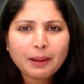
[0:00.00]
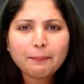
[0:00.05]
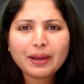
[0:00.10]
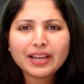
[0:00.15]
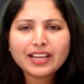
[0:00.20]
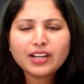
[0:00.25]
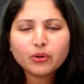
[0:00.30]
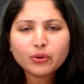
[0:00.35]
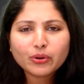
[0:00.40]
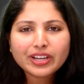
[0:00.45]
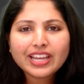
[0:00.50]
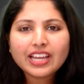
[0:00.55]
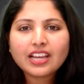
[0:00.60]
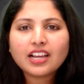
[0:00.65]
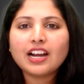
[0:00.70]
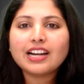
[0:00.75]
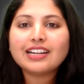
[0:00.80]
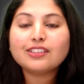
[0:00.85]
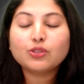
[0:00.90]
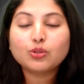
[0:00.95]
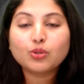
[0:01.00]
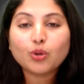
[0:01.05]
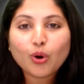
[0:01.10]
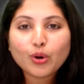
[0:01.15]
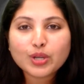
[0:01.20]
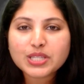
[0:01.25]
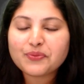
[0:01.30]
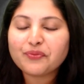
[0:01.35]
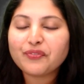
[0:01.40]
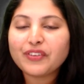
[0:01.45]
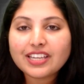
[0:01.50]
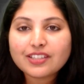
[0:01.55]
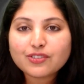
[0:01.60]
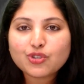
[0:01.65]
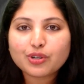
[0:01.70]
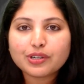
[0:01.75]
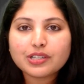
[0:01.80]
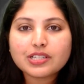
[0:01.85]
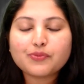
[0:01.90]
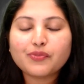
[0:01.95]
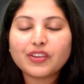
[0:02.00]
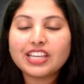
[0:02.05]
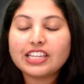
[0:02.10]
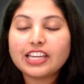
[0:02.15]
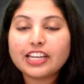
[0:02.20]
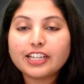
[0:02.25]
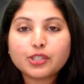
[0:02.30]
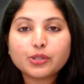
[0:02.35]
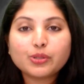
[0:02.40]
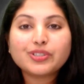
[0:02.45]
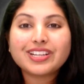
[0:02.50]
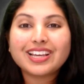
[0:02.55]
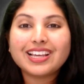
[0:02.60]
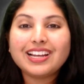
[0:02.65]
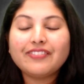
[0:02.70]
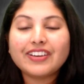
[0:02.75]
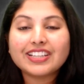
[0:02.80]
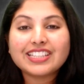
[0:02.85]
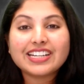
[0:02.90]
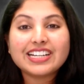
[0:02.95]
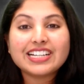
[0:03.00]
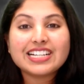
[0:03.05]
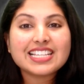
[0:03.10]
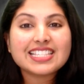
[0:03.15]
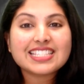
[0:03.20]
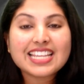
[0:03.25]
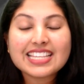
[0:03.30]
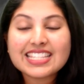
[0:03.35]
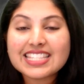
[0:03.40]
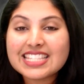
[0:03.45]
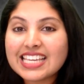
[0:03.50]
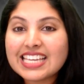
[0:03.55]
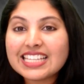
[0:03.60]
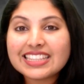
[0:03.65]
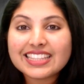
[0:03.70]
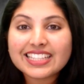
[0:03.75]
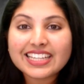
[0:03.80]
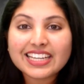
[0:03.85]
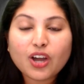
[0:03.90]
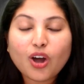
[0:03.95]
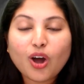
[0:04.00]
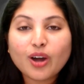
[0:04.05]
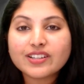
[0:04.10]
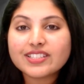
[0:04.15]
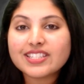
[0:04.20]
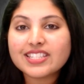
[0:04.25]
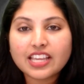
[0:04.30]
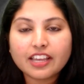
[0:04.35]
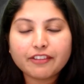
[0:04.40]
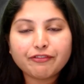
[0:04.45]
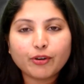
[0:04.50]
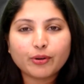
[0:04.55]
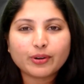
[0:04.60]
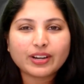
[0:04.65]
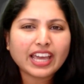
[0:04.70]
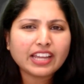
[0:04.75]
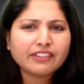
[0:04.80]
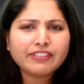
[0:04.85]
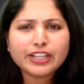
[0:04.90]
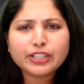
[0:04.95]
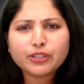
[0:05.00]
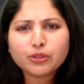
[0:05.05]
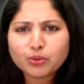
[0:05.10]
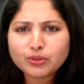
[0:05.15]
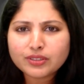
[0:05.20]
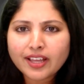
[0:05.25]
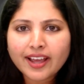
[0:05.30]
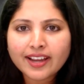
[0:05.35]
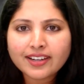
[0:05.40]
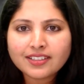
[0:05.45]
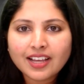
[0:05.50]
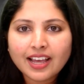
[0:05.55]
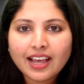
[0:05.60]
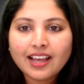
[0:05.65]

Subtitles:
By looking at those features, we need to tell whether it is a C3 or C4. Can we do that?